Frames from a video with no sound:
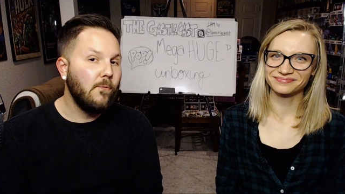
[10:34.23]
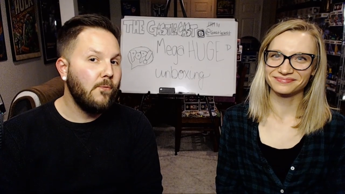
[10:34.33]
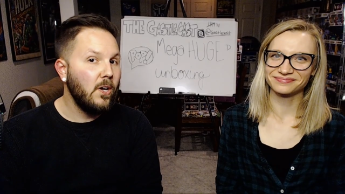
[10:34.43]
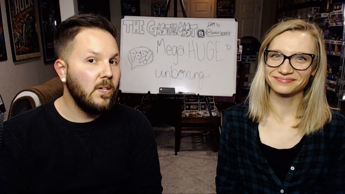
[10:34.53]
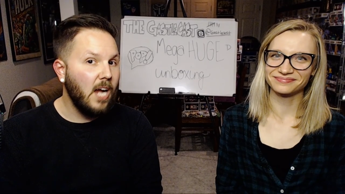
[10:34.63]
Speaker 1: a
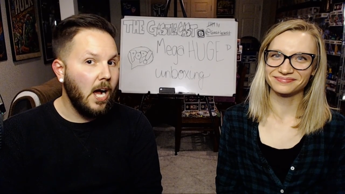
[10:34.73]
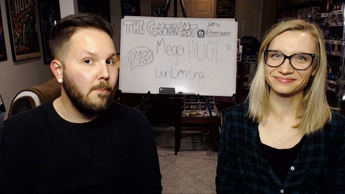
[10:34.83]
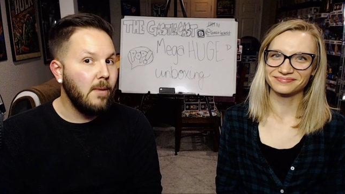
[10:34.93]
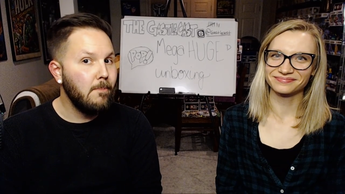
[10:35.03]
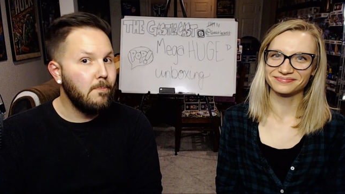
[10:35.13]
fun
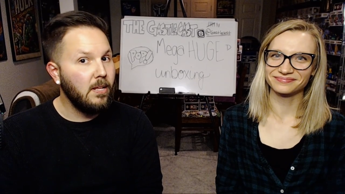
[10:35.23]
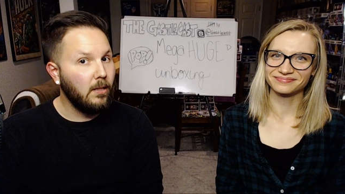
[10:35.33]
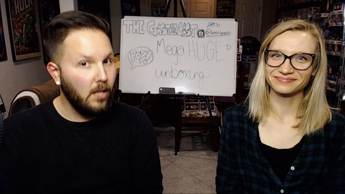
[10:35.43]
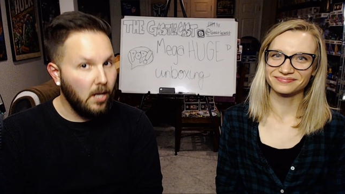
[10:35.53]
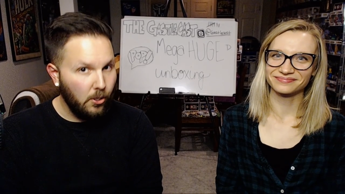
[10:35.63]
comment
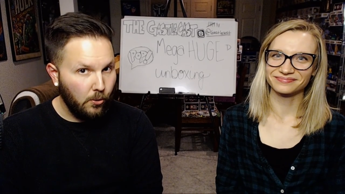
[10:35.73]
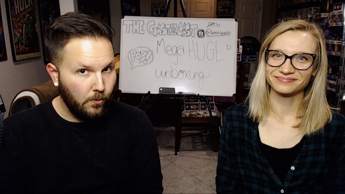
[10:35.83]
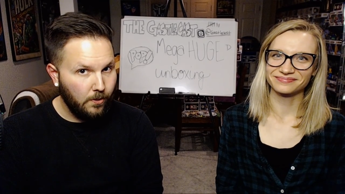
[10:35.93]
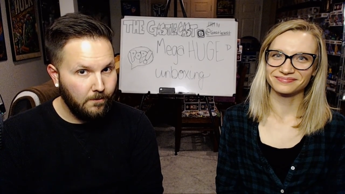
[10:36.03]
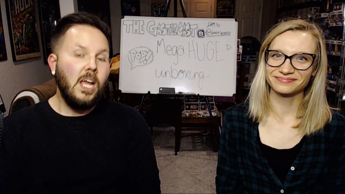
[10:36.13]
below.
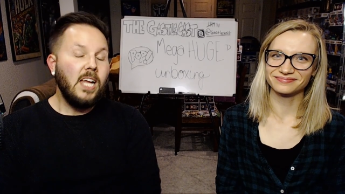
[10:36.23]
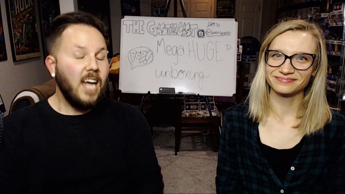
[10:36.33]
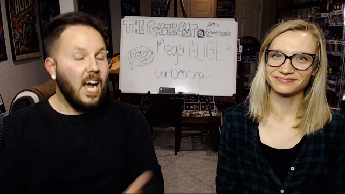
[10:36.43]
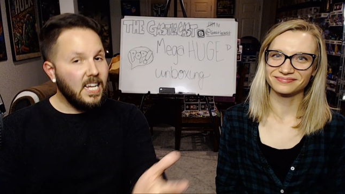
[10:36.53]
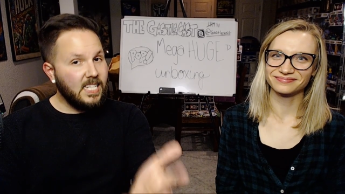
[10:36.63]

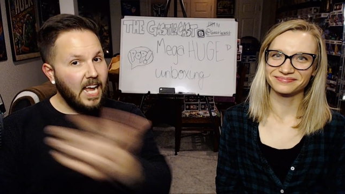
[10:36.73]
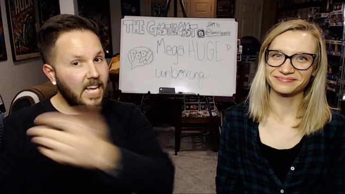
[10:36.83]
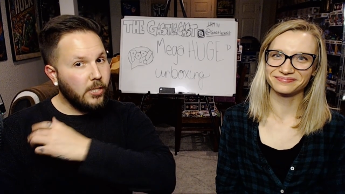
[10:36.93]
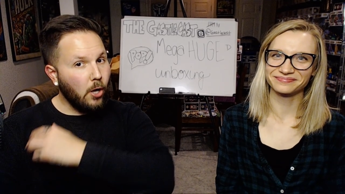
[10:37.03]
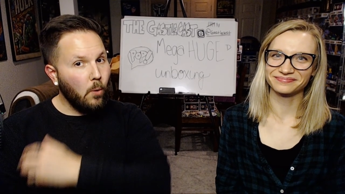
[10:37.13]
Guys,
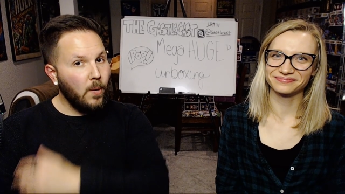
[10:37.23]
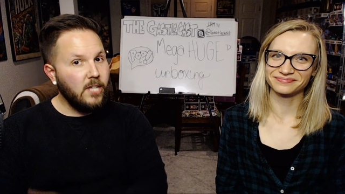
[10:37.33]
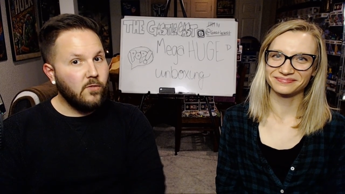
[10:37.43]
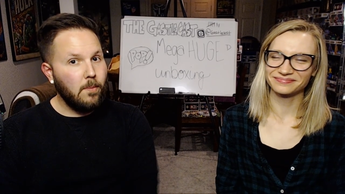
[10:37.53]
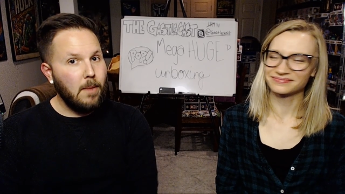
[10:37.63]
as
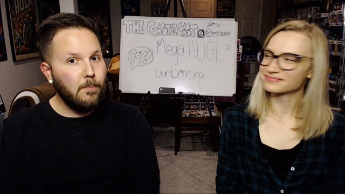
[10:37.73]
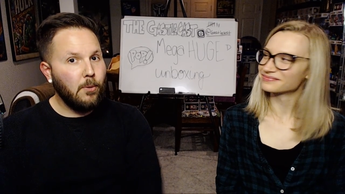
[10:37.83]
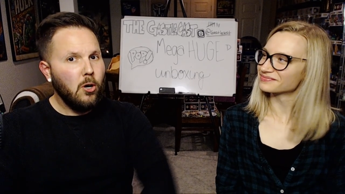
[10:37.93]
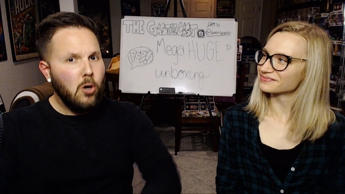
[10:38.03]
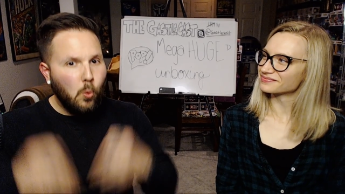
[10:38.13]
always,
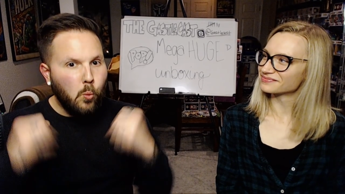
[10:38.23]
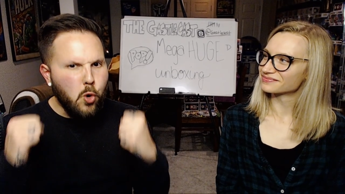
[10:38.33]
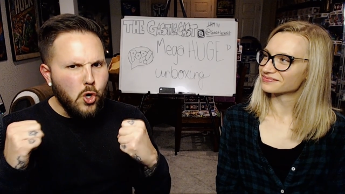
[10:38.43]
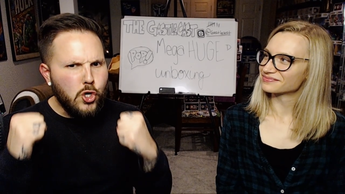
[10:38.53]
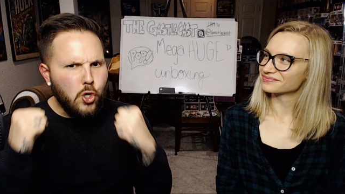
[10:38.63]
remember,
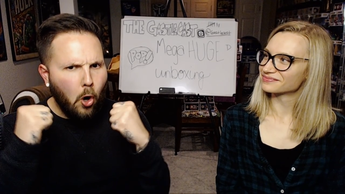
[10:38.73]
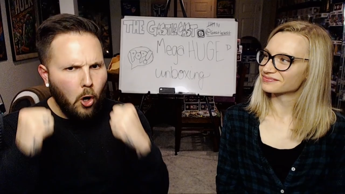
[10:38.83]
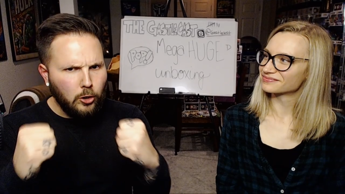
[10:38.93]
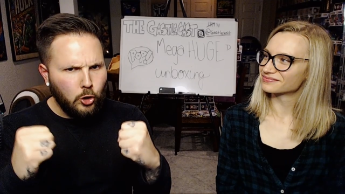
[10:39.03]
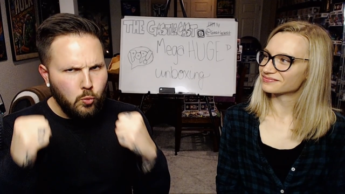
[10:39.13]
we
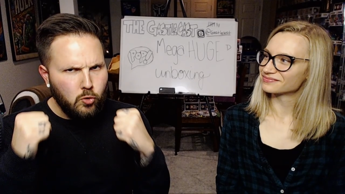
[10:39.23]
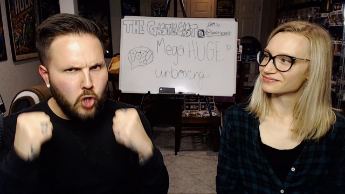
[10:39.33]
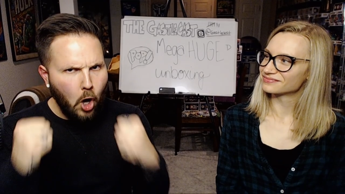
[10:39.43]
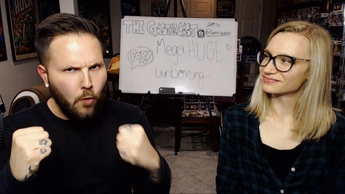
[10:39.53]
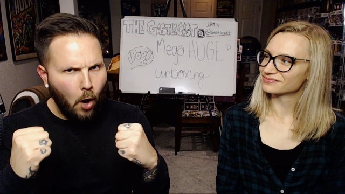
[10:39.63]
hunt
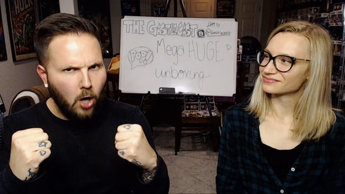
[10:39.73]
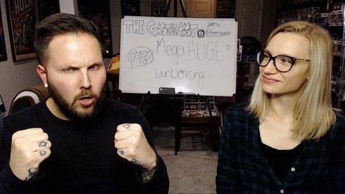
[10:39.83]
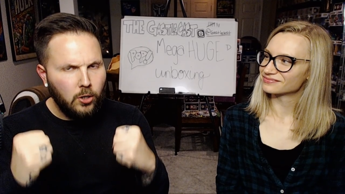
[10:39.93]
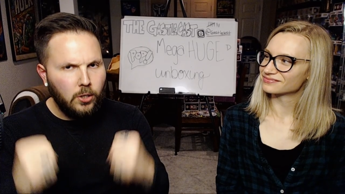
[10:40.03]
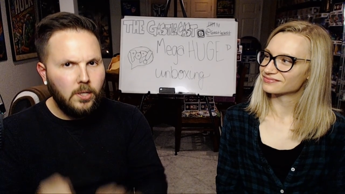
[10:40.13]
together.
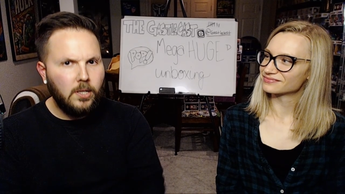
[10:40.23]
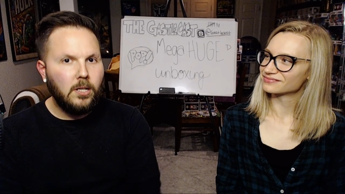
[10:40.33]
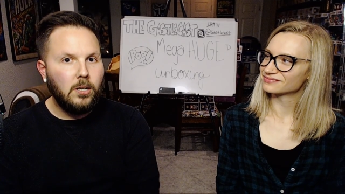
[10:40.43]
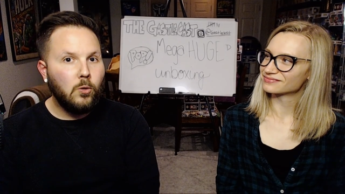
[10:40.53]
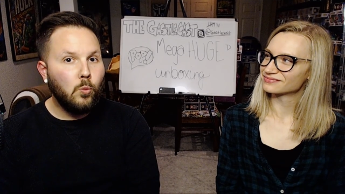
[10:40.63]

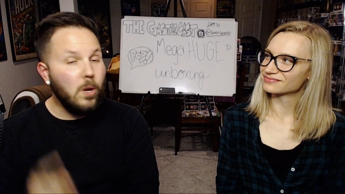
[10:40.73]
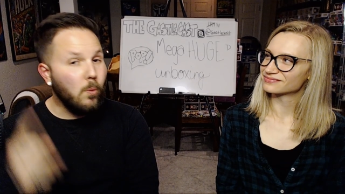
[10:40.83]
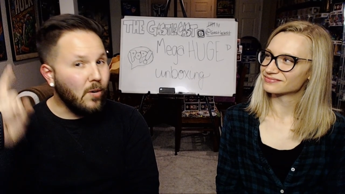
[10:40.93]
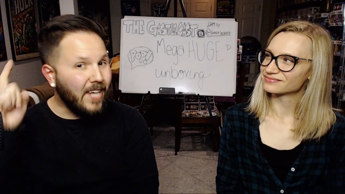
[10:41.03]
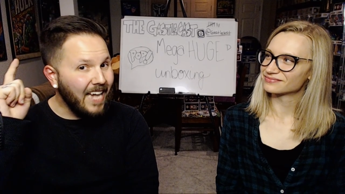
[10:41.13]
We
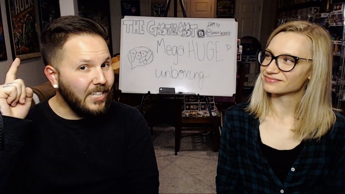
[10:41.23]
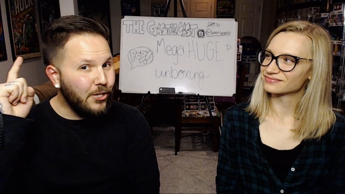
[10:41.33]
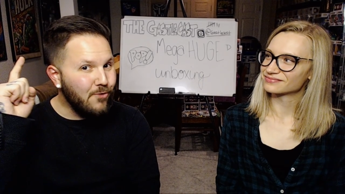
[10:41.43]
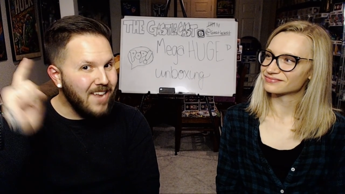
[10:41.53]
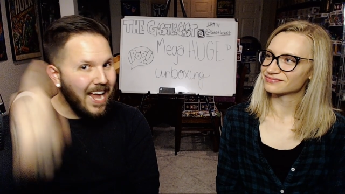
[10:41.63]
will
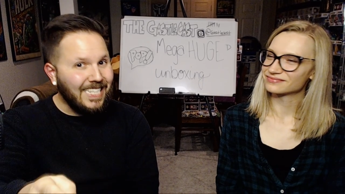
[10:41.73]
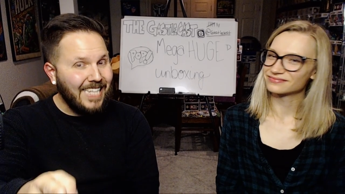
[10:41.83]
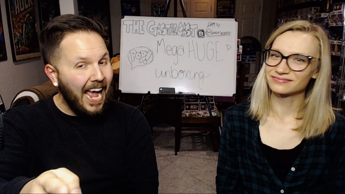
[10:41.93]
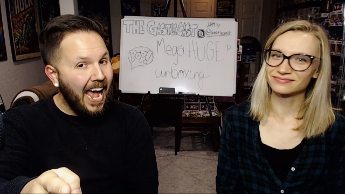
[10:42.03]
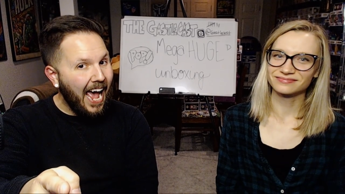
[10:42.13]
catch you
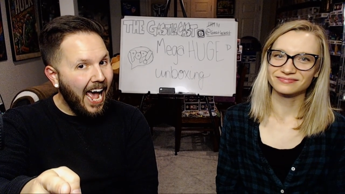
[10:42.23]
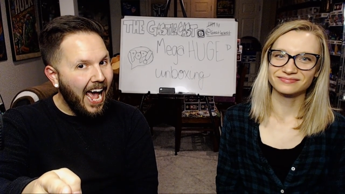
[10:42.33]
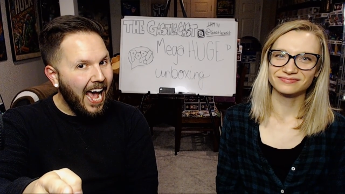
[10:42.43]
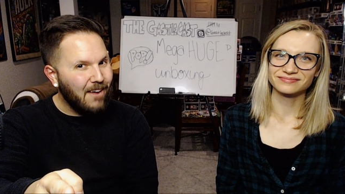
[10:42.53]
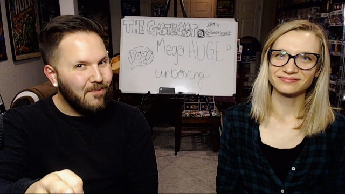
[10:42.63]
next
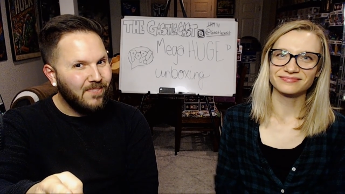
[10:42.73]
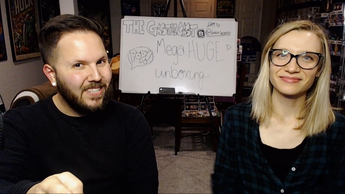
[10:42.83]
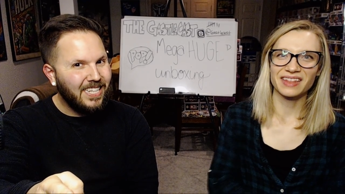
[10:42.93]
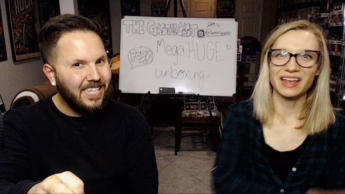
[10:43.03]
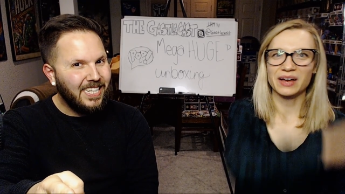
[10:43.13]
time.
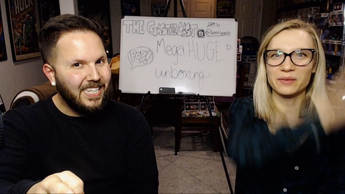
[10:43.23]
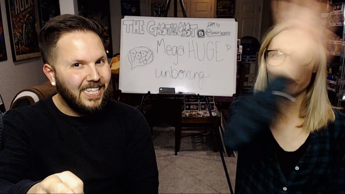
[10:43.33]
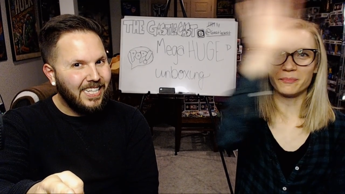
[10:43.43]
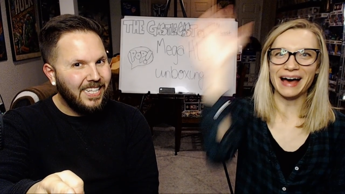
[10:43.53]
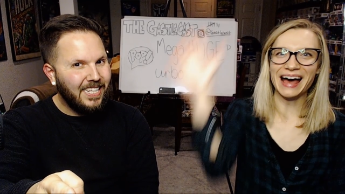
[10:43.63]

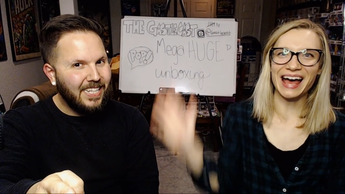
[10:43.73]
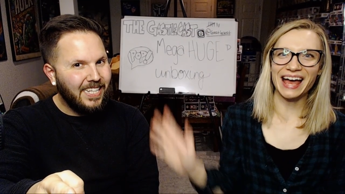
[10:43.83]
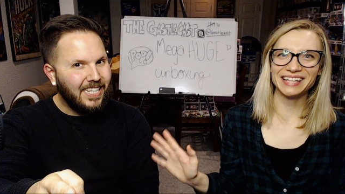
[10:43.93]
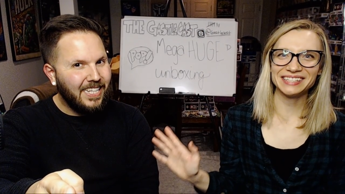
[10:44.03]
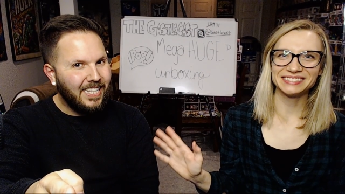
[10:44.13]

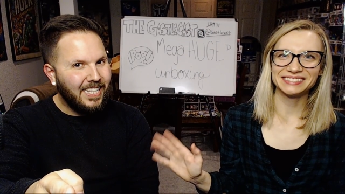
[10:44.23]
Bye.